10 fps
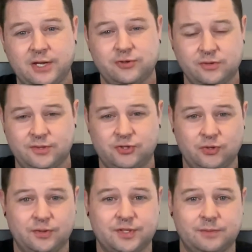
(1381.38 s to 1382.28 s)
sure that
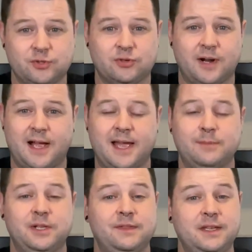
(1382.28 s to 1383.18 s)
you are
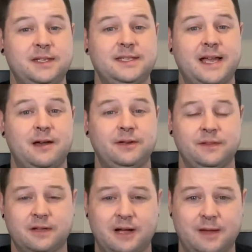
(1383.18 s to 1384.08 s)
subscribed, and then down in
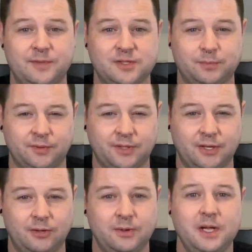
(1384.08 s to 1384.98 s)
the comments
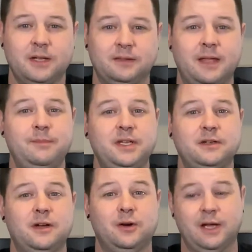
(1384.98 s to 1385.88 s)
below, let me
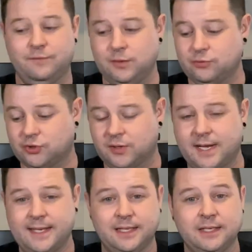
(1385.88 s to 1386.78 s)
know, have you
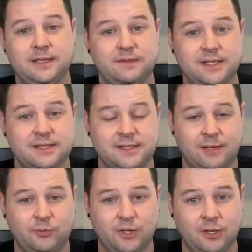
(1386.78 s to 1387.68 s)
tried any of these
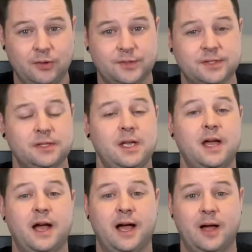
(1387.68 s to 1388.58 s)
double oaks?
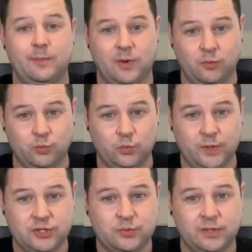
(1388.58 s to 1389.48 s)

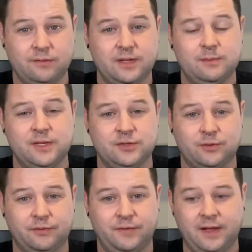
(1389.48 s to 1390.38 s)
Which one of them is
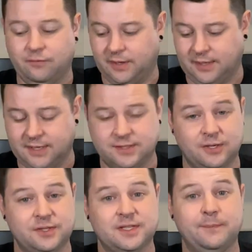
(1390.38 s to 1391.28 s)
your favorite? Is
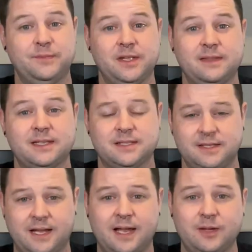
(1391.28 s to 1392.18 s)
there something that's
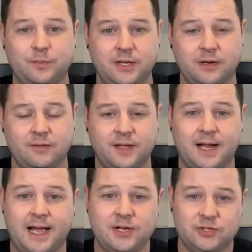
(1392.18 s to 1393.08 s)
not up here
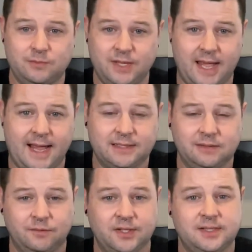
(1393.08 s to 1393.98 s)
that I should be
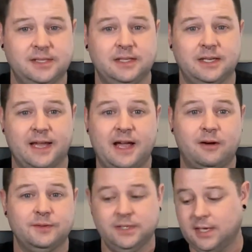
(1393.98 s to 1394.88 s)
actively seeking out